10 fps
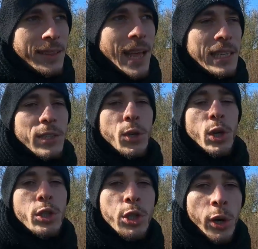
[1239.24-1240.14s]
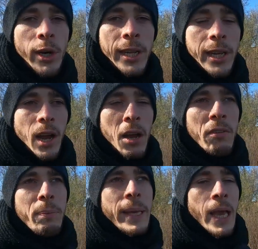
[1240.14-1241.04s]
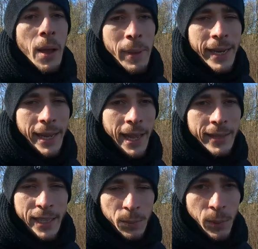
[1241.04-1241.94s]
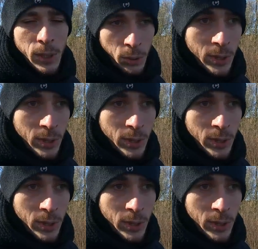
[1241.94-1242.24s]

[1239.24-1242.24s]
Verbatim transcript: that your journey of becoming an expert,